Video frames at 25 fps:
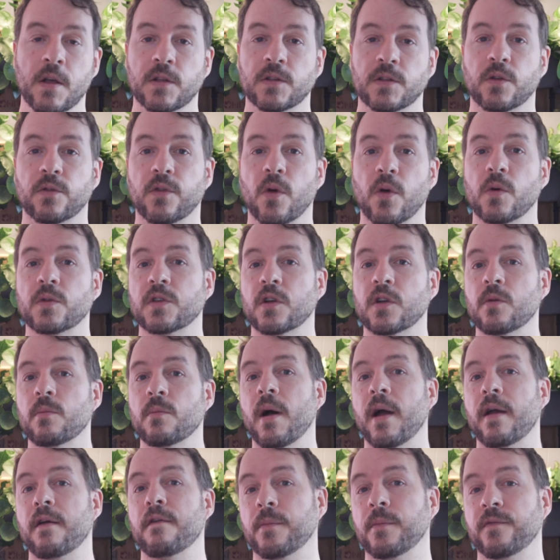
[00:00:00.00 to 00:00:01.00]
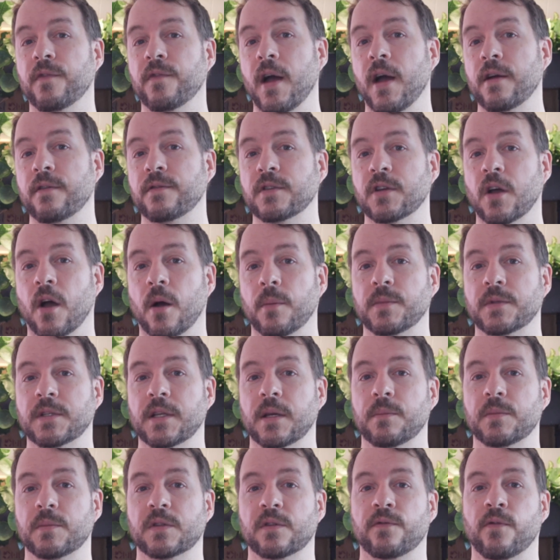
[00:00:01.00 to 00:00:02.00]
So those are my 5 top
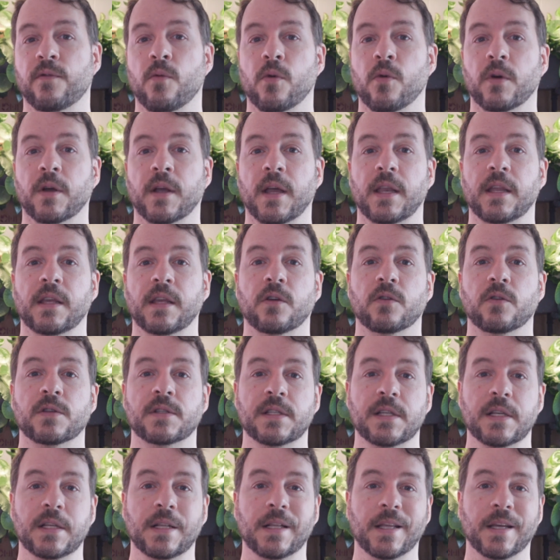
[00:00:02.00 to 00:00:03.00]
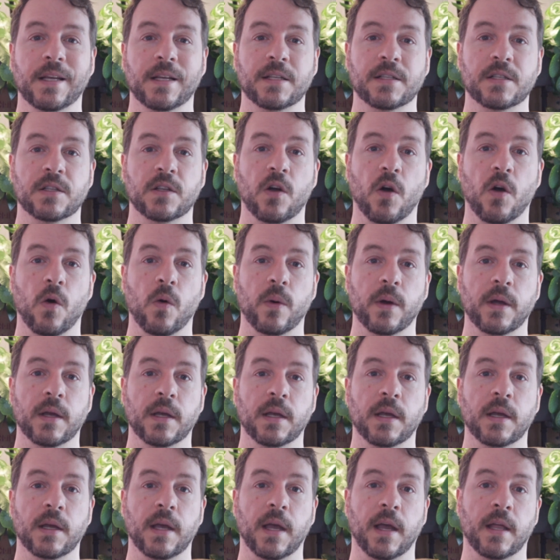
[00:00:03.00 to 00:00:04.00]
tips for getting your seedlings
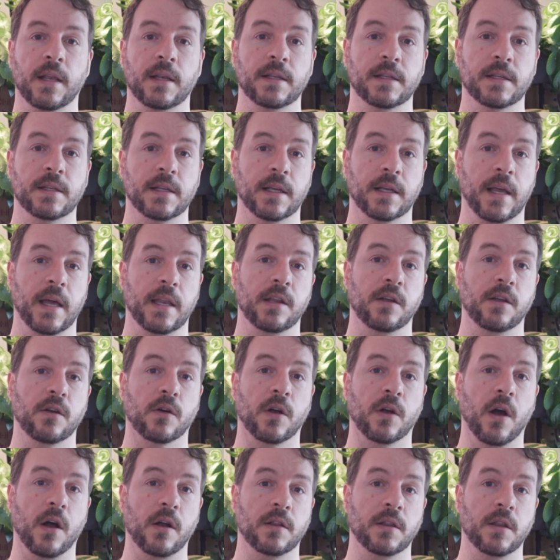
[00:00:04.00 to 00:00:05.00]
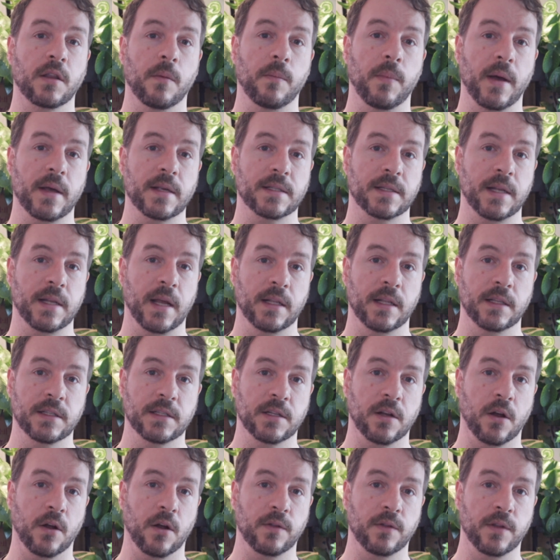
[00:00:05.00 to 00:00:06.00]
going and getting your garden the best head
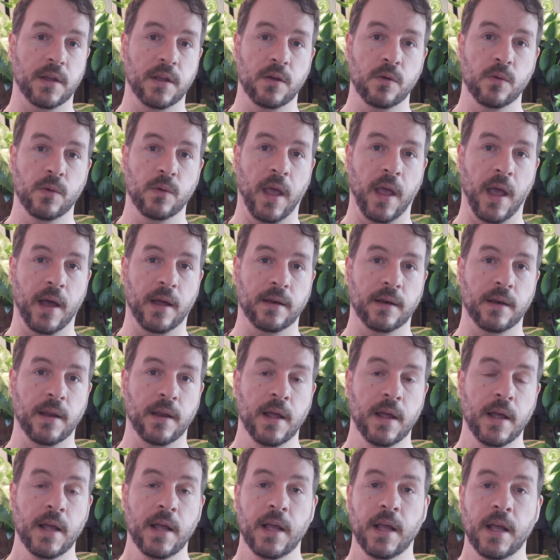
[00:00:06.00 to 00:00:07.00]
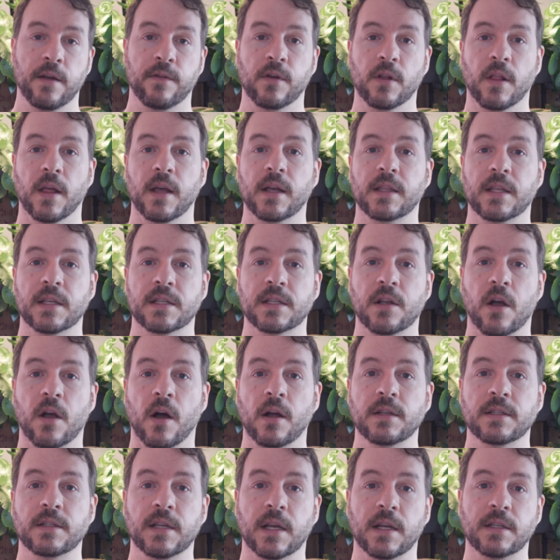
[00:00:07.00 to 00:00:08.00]
start that you can. If you like this
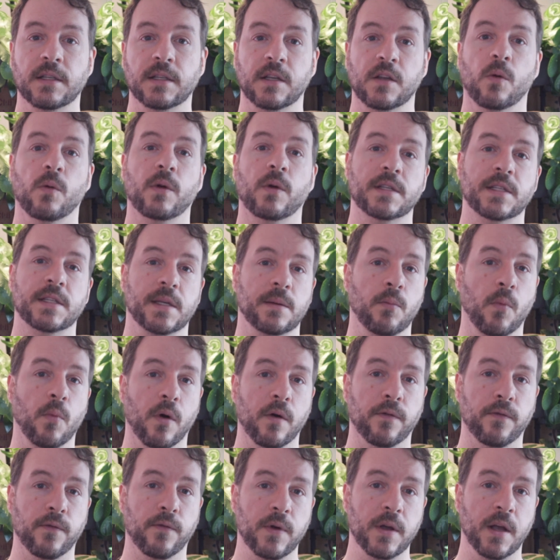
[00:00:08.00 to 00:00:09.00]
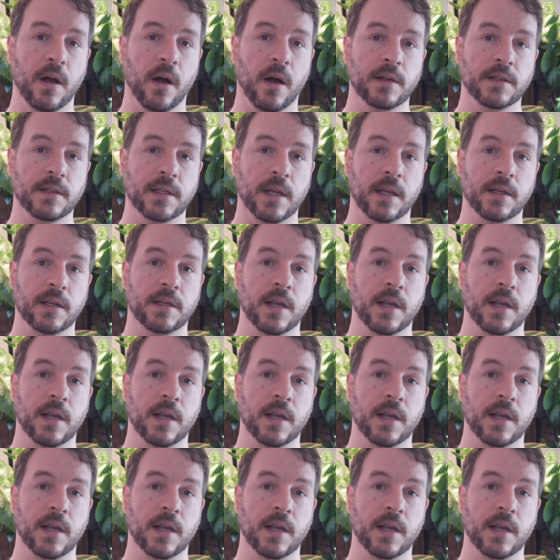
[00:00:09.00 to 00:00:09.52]
content and you want to see more free content,